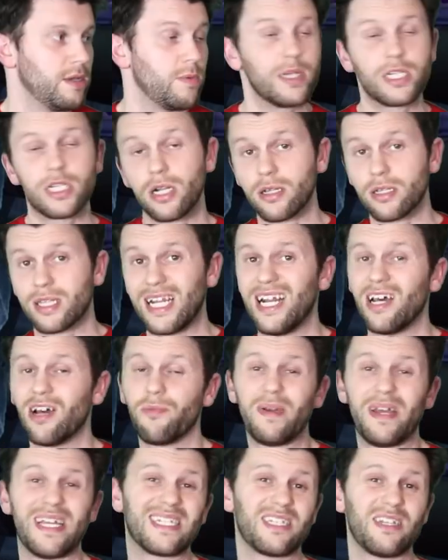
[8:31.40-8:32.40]
Which looked a little
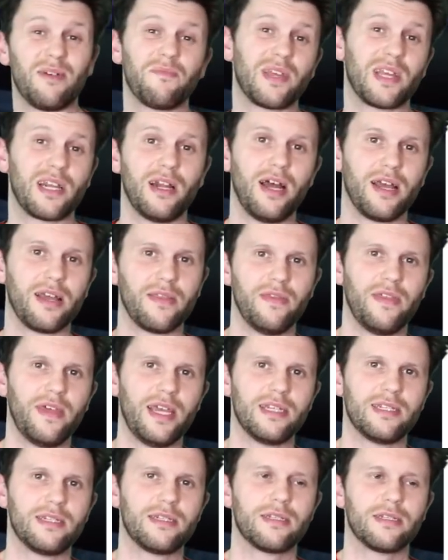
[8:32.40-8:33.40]
bit something like
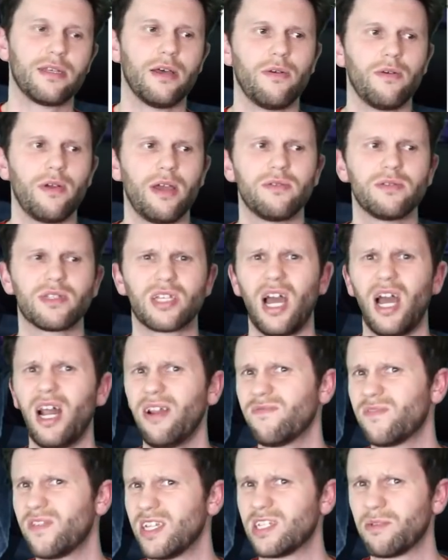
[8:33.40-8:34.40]
this, so it was
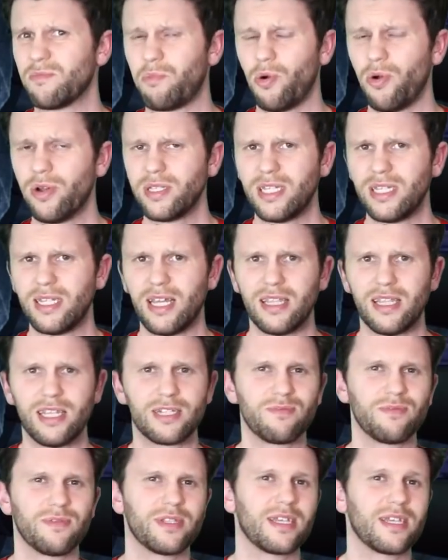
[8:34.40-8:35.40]
kind of disappointing that
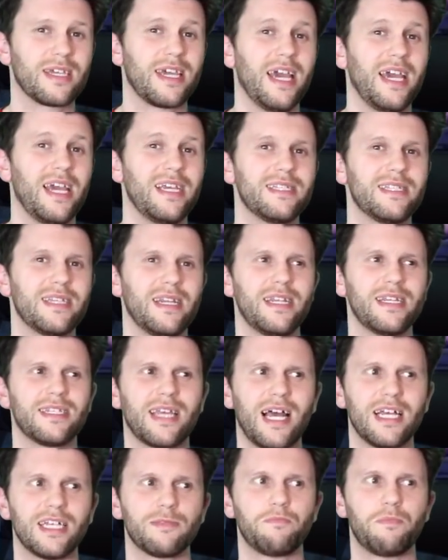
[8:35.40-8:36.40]
this was the case and this
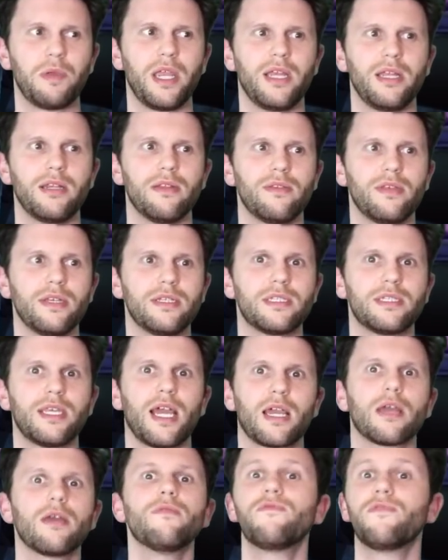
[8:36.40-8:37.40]
has been the
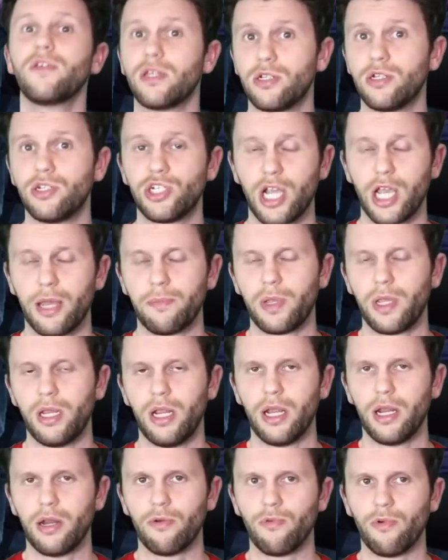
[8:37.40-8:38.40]
second featured champion
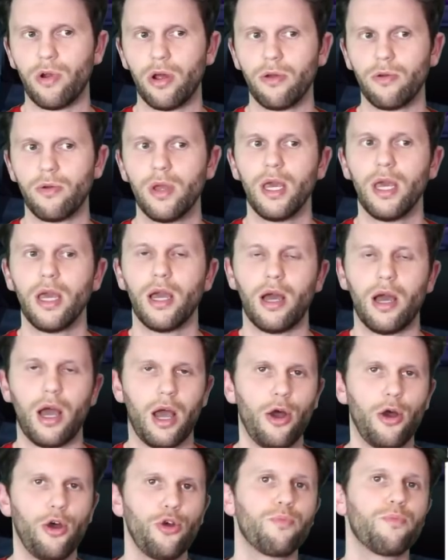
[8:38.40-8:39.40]
in a row.
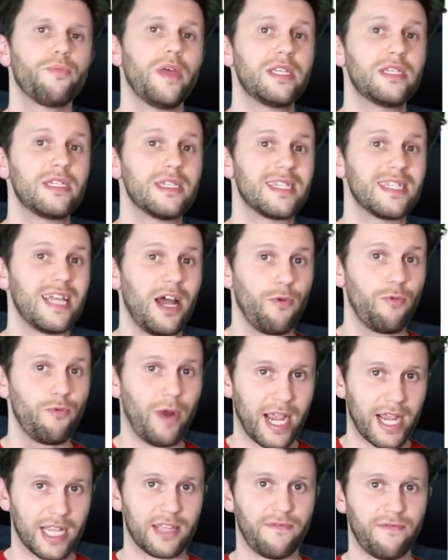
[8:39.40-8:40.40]
I hope this is now
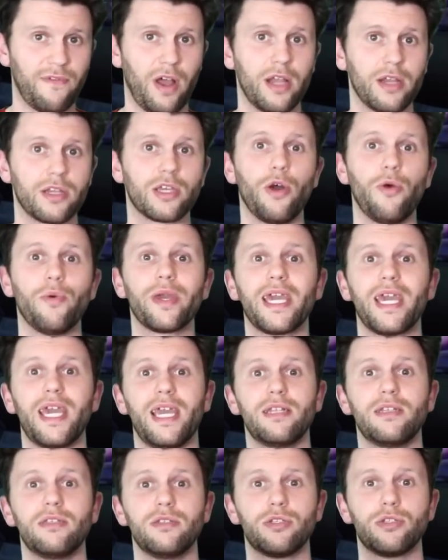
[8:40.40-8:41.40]
rectified going
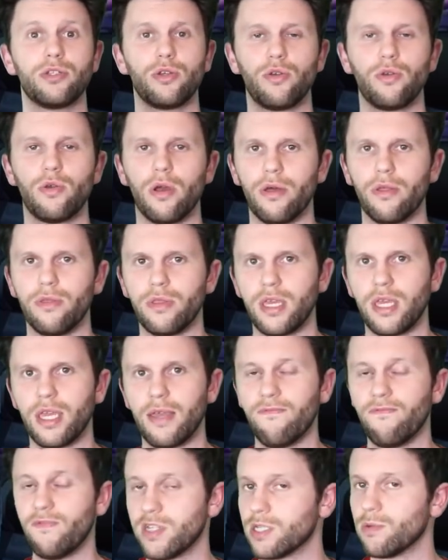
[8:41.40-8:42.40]
into the
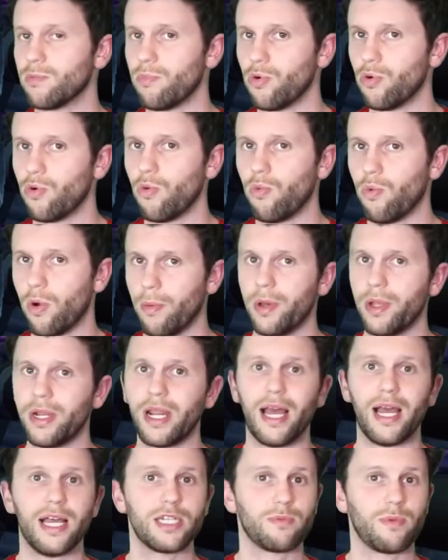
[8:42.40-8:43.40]
Invisible
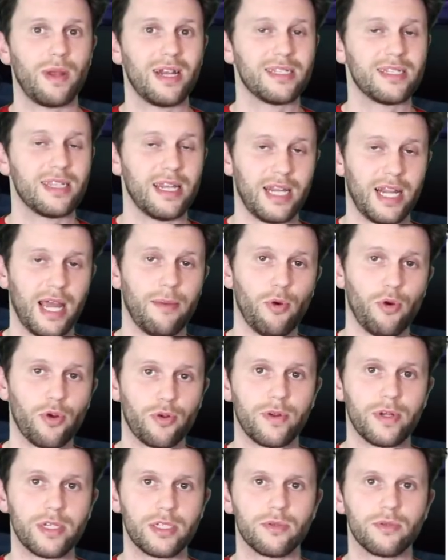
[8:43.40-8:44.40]
Woman as well as the Namor
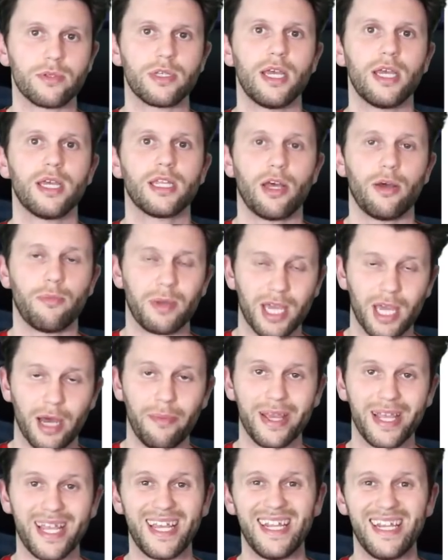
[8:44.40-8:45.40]
crystals that will be
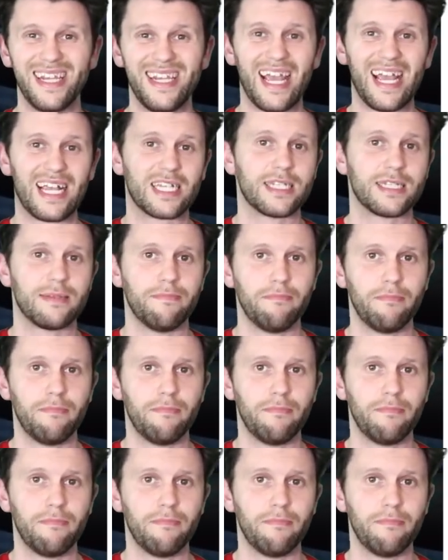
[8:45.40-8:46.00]
coming next